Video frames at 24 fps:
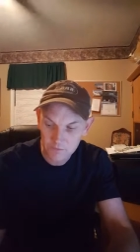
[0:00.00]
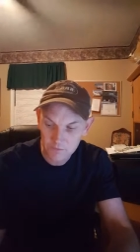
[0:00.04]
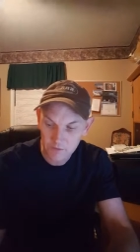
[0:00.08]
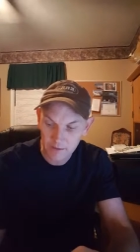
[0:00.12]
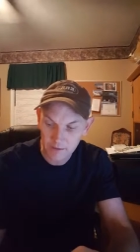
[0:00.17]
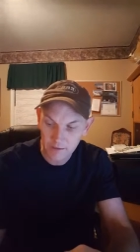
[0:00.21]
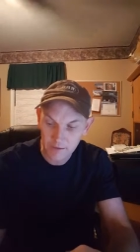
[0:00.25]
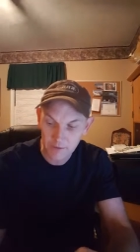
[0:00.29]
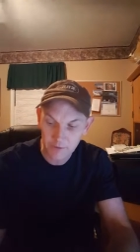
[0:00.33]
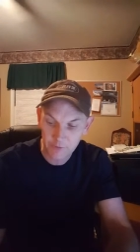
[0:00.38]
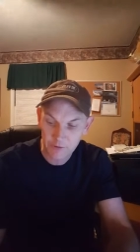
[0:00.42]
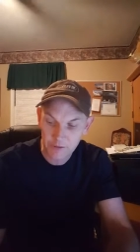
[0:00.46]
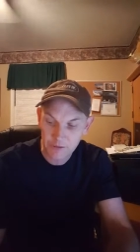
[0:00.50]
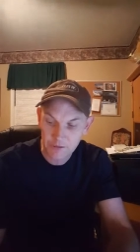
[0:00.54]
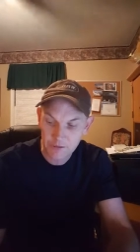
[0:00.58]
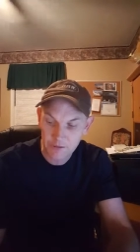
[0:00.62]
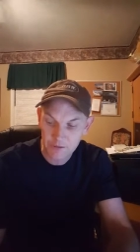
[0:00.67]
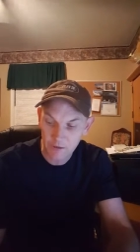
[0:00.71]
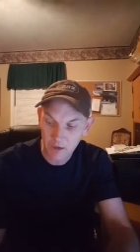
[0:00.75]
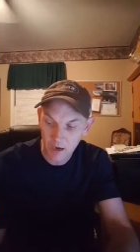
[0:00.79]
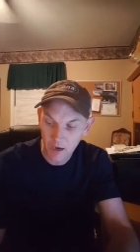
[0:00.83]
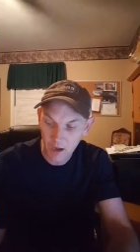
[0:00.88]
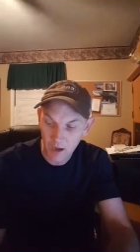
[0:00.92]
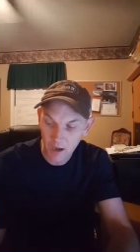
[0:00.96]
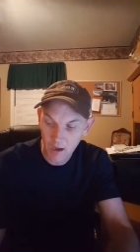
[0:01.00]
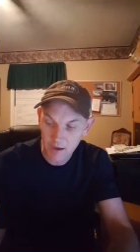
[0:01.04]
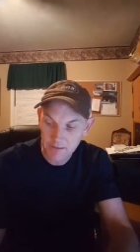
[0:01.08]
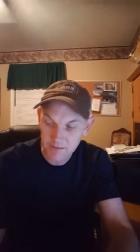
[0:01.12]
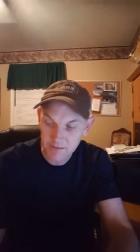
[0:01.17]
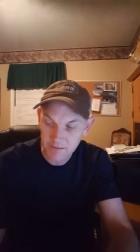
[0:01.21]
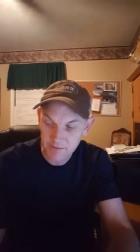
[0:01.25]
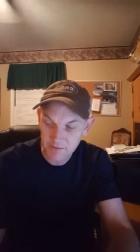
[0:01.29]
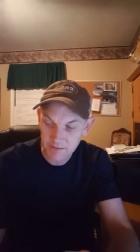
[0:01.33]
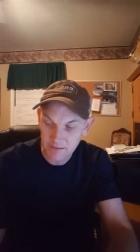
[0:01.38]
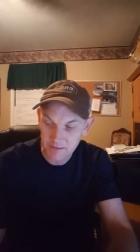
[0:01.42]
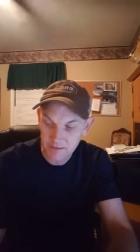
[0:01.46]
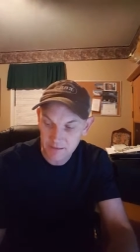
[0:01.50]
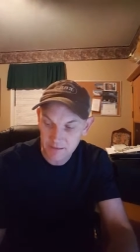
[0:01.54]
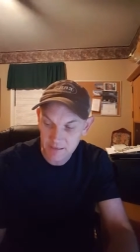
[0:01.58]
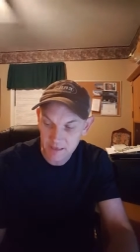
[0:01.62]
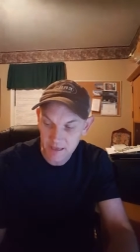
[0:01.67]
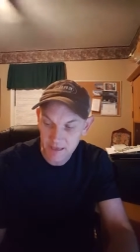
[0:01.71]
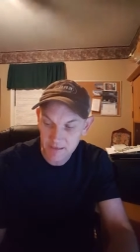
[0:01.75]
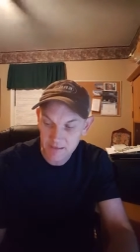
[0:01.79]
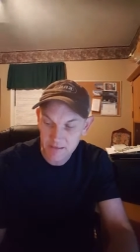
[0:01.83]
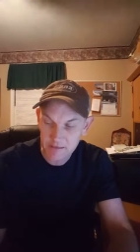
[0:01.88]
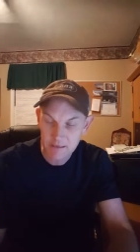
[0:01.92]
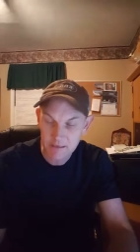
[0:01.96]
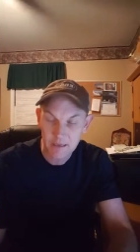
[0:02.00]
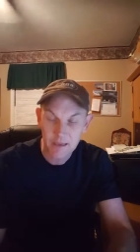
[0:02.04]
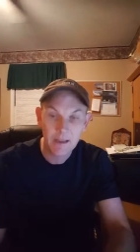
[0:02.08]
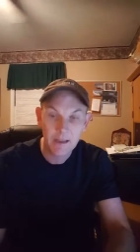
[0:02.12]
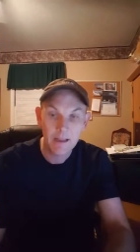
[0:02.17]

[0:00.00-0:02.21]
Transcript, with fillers: increase your odds of success.